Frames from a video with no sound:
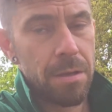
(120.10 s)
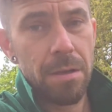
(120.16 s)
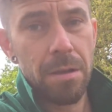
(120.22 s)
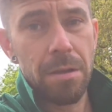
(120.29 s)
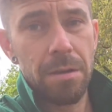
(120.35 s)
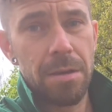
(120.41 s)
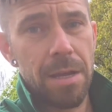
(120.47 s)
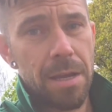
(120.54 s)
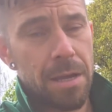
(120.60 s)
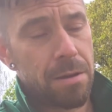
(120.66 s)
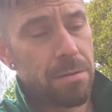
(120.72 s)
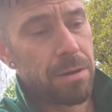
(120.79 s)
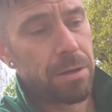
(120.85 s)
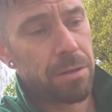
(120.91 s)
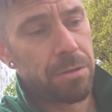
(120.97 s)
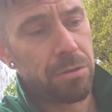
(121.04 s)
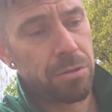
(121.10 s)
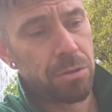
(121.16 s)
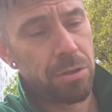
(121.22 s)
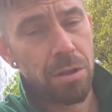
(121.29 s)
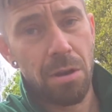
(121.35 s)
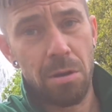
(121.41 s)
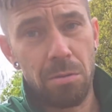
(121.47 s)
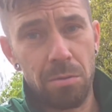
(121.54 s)
and now I can
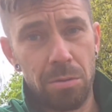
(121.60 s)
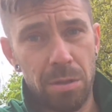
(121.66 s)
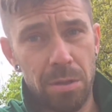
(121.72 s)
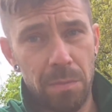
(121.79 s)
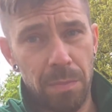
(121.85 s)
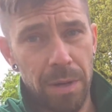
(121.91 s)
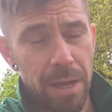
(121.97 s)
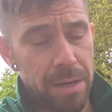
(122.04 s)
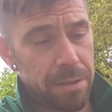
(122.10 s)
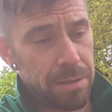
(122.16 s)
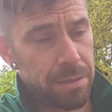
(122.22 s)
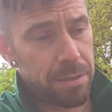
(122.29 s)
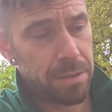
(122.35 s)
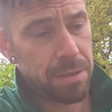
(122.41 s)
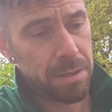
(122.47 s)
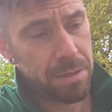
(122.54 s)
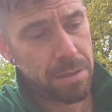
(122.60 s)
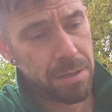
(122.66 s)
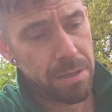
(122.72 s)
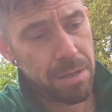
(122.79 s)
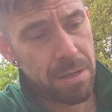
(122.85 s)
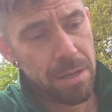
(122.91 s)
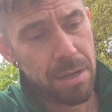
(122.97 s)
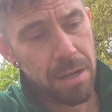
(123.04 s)
just hold the plants
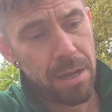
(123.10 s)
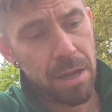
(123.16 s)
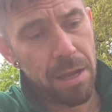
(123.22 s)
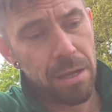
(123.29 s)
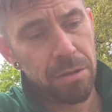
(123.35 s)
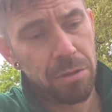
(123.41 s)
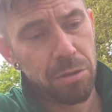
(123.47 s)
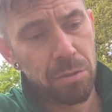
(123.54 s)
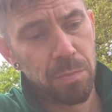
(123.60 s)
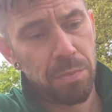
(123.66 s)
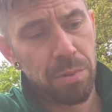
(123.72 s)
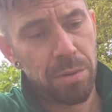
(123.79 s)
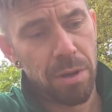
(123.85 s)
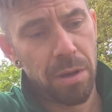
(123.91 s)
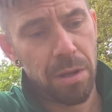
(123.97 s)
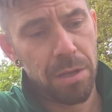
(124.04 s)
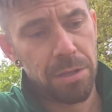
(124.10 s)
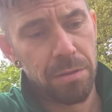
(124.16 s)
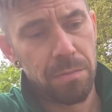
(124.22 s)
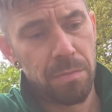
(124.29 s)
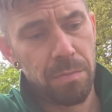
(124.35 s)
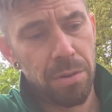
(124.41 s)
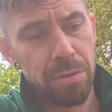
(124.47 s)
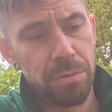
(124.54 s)
and just prise
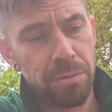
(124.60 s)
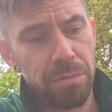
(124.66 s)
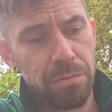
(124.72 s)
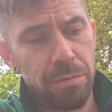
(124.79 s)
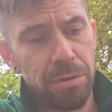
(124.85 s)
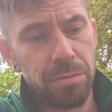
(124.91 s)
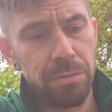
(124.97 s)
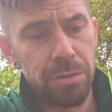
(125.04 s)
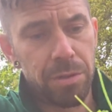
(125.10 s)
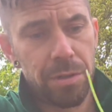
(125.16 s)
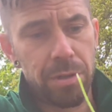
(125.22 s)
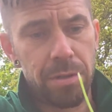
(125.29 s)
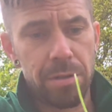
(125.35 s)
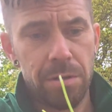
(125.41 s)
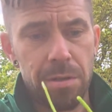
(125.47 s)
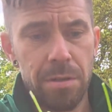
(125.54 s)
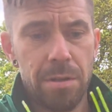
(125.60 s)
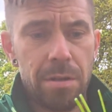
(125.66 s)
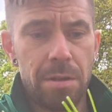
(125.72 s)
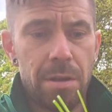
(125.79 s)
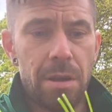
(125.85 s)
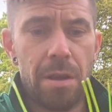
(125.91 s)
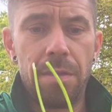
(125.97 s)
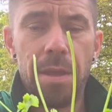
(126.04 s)
and pull the roots,
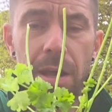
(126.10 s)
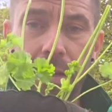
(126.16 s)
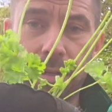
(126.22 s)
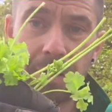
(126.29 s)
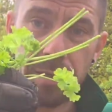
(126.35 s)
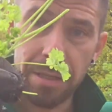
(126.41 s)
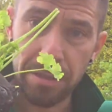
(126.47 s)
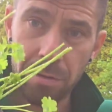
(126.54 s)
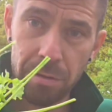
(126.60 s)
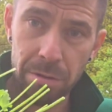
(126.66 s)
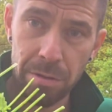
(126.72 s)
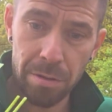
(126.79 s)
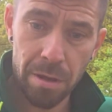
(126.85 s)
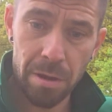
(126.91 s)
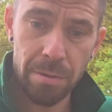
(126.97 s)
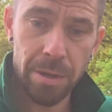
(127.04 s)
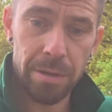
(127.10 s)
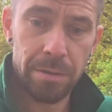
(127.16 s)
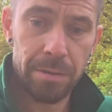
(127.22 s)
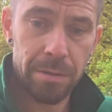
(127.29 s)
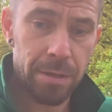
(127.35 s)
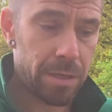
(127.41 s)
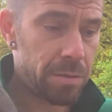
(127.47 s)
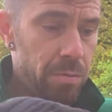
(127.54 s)
and that is going to go in.
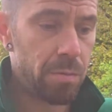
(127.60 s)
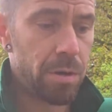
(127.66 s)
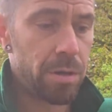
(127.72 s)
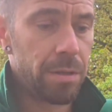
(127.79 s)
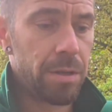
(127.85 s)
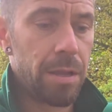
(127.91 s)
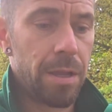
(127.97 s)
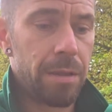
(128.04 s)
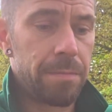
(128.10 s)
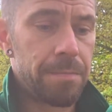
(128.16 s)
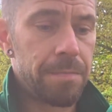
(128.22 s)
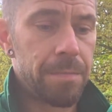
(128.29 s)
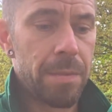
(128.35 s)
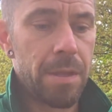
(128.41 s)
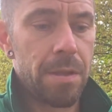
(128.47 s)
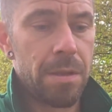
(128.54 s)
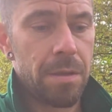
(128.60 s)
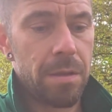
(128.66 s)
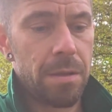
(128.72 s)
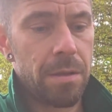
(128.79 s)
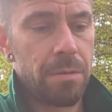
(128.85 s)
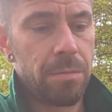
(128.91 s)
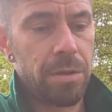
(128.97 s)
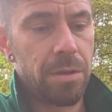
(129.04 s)
That's one there,
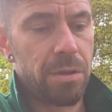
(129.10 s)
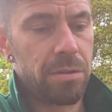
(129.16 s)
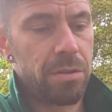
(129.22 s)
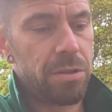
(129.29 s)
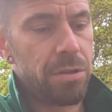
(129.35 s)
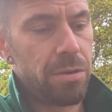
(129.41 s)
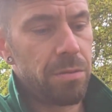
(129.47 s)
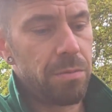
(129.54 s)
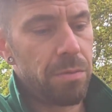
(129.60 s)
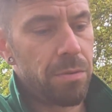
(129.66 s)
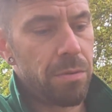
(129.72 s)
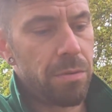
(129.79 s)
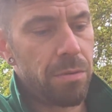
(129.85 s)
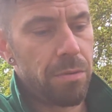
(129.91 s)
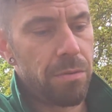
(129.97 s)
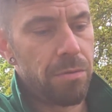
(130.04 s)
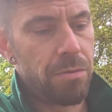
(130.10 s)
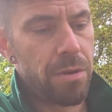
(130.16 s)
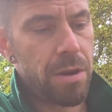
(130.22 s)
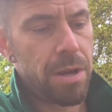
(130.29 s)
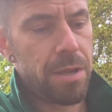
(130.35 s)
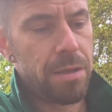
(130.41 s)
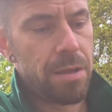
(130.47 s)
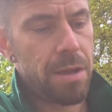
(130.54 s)
and we've got 2,
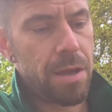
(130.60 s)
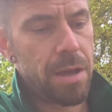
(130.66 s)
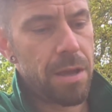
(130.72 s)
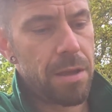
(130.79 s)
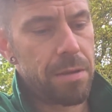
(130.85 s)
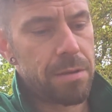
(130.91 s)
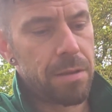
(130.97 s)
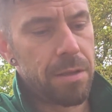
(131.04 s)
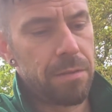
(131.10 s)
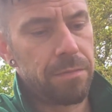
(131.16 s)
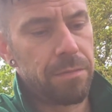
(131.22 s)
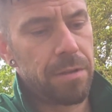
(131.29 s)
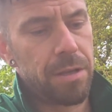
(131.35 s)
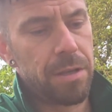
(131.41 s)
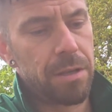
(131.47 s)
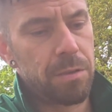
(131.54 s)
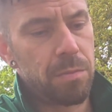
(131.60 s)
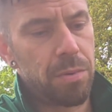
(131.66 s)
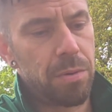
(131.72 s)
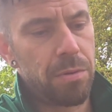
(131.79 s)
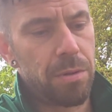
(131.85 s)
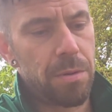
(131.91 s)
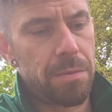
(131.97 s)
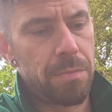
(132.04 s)
3 there. Lovely. Let's
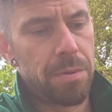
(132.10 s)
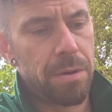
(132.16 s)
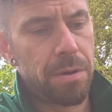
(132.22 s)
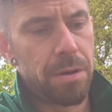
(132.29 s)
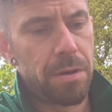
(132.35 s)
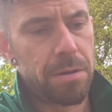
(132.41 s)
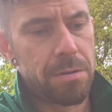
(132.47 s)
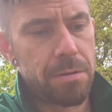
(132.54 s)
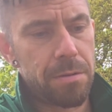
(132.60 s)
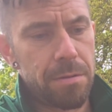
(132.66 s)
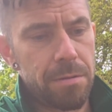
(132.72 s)
pull them apart,